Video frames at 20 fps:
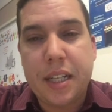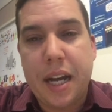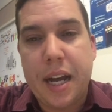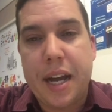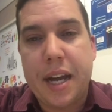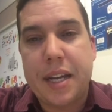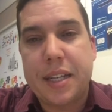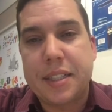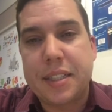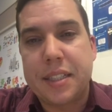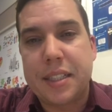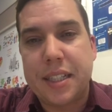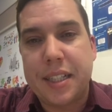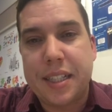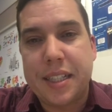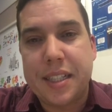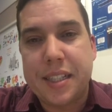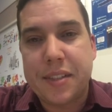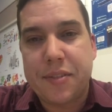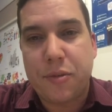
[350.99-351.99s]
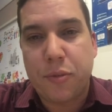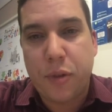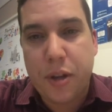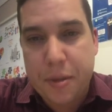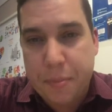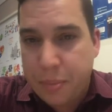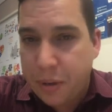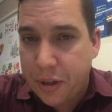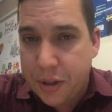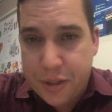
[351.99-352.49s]
and if
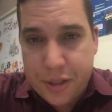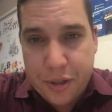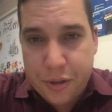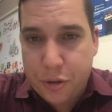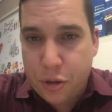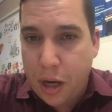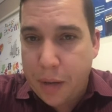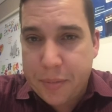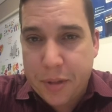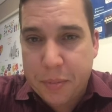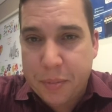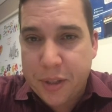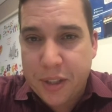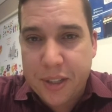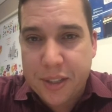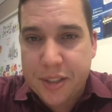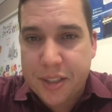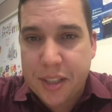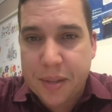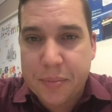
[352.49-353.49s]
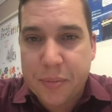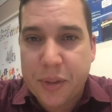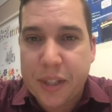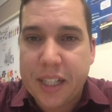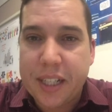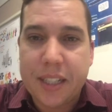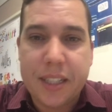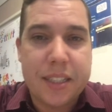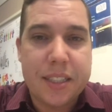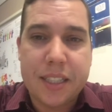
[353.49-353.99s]
one person dropped the ball
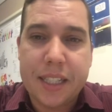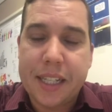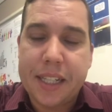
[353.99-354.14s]
somewhere,